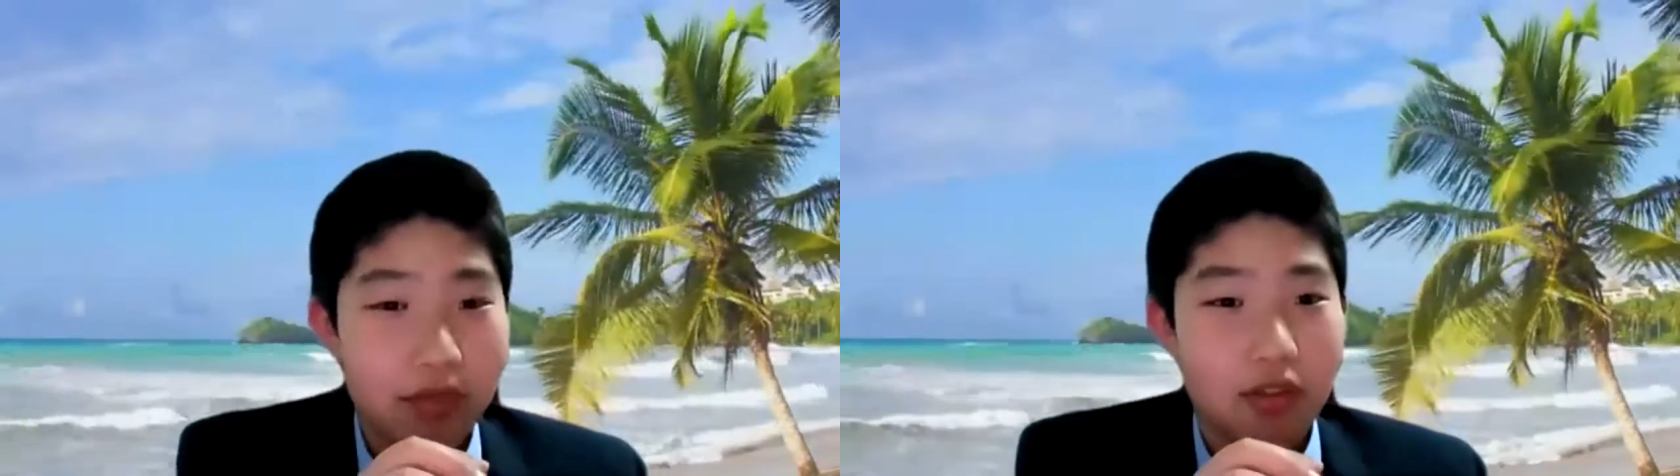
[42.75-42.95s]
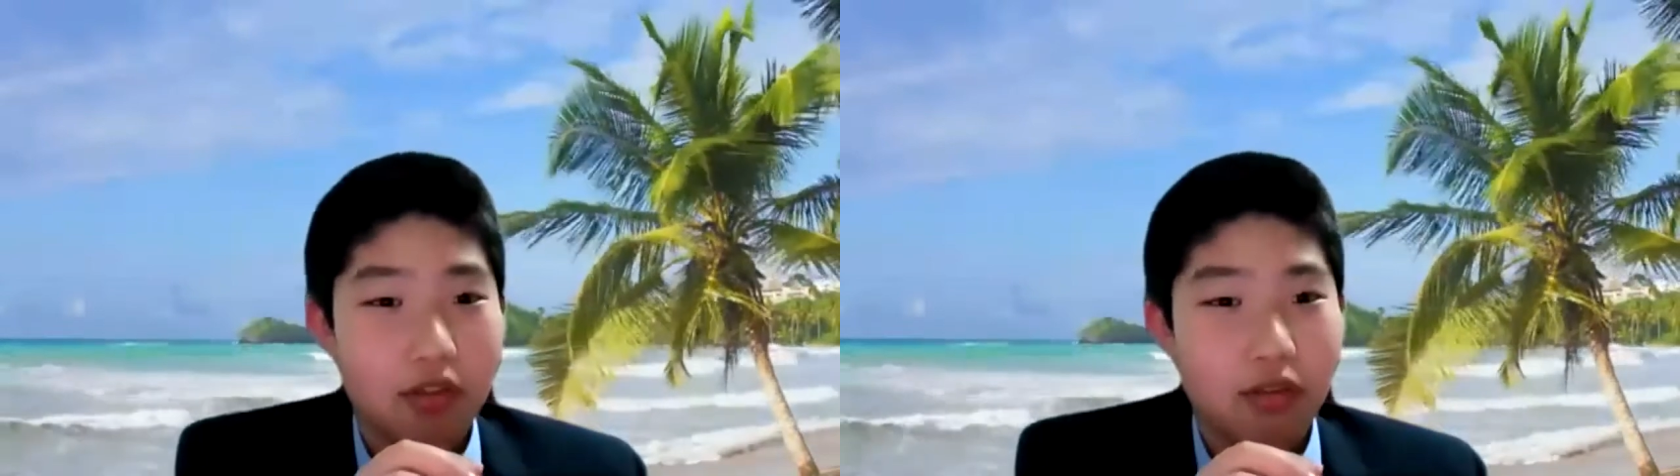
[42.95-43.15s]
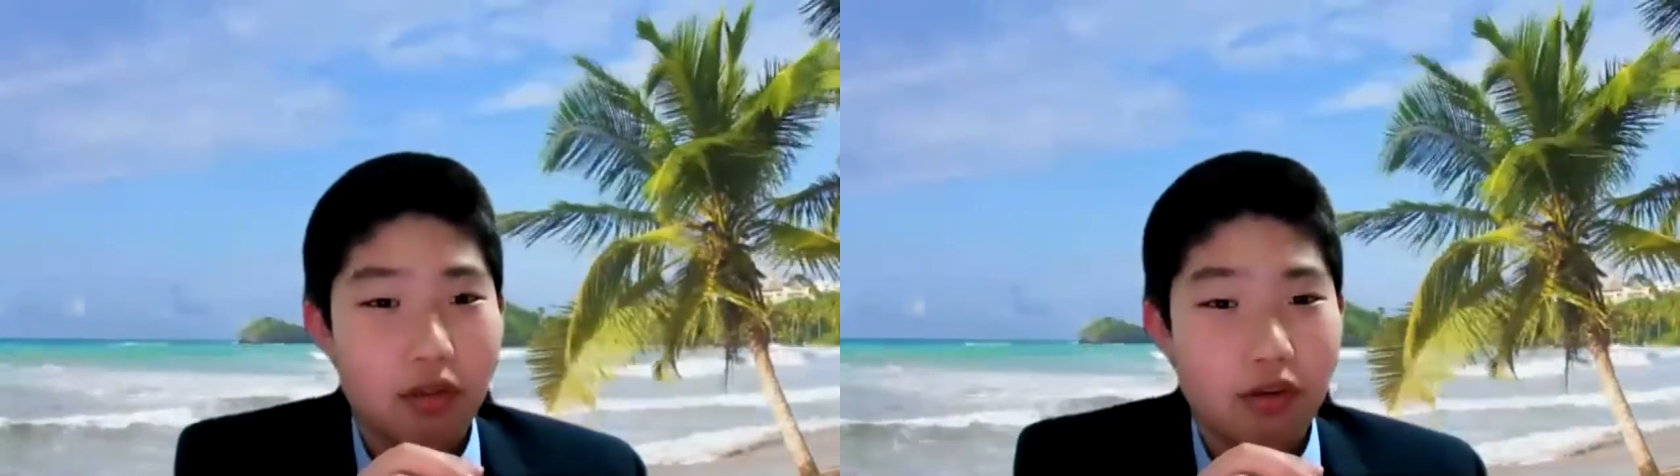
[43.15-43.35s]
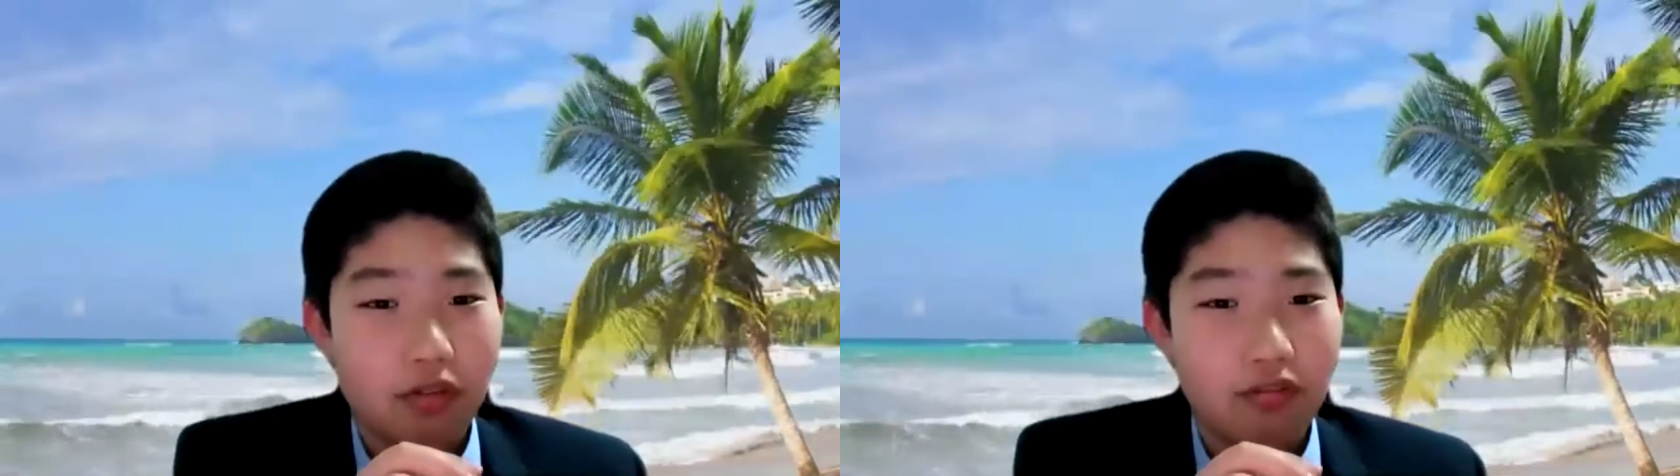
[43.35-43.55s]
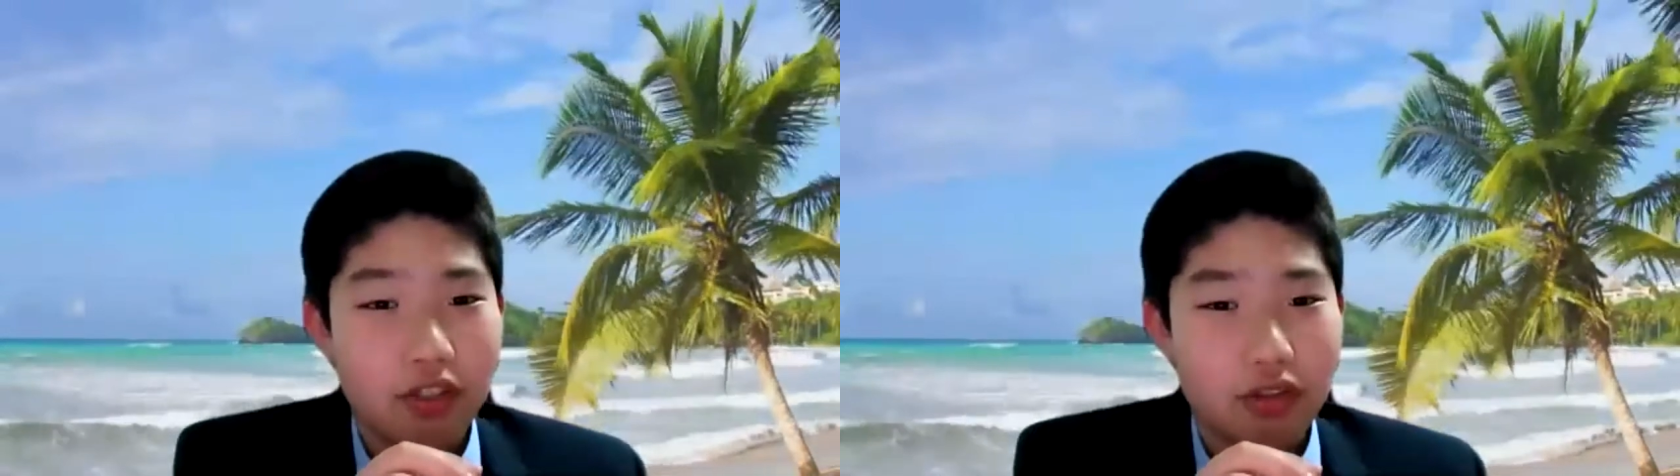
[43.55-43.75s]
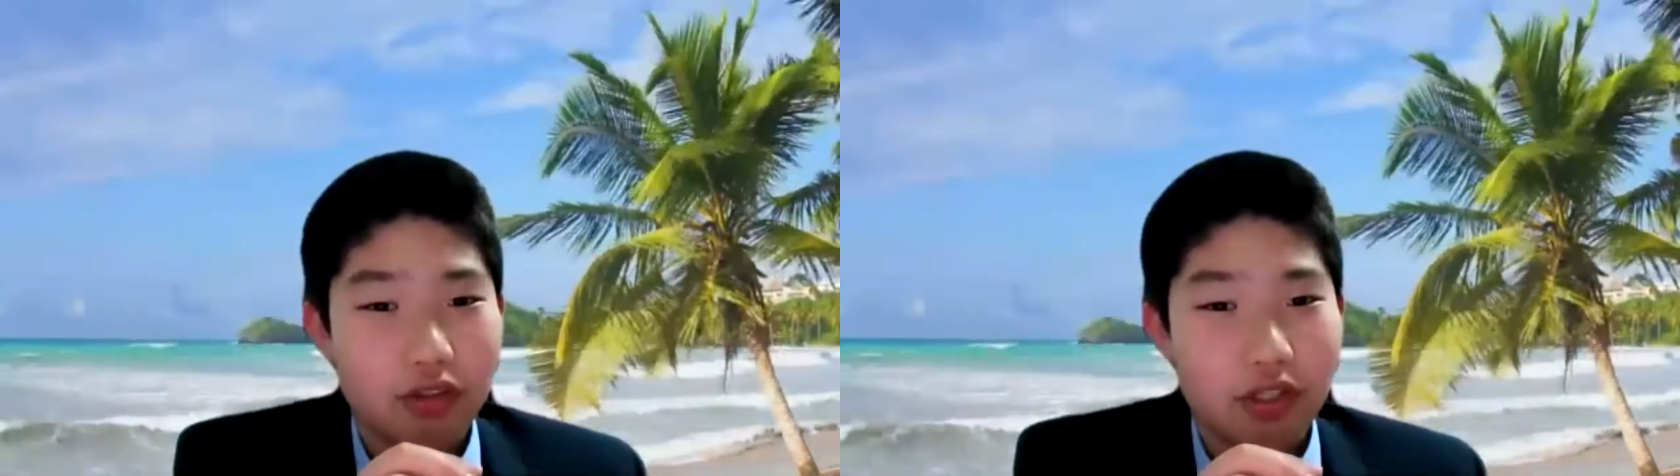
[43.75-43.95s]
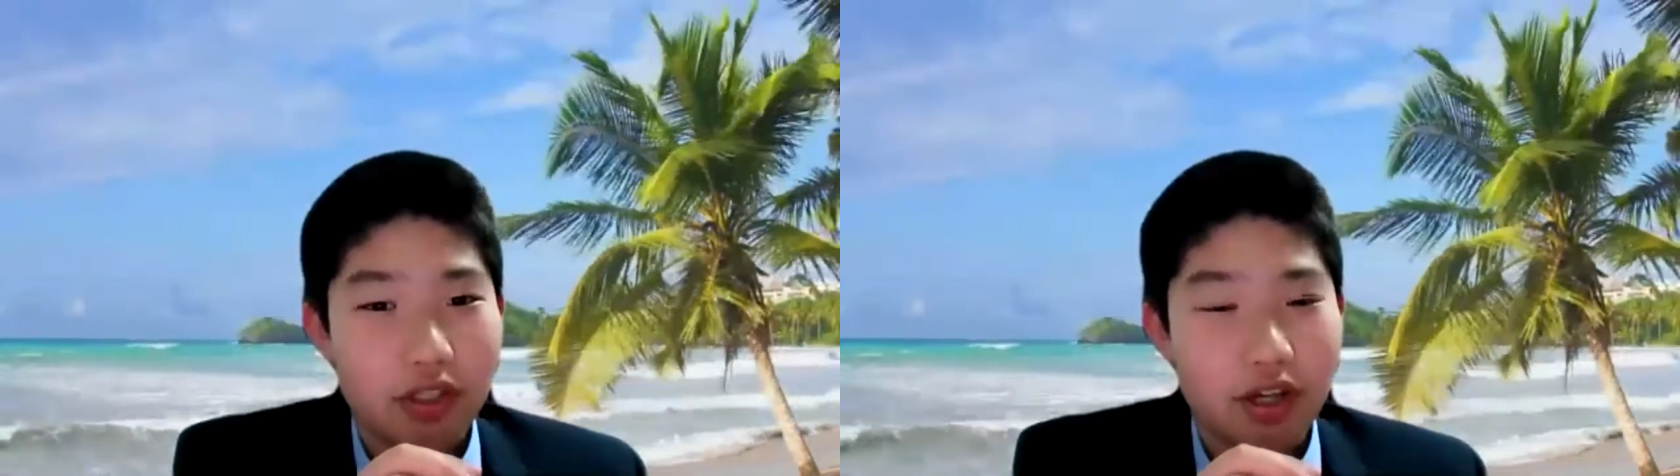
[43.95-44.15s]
your local fishery,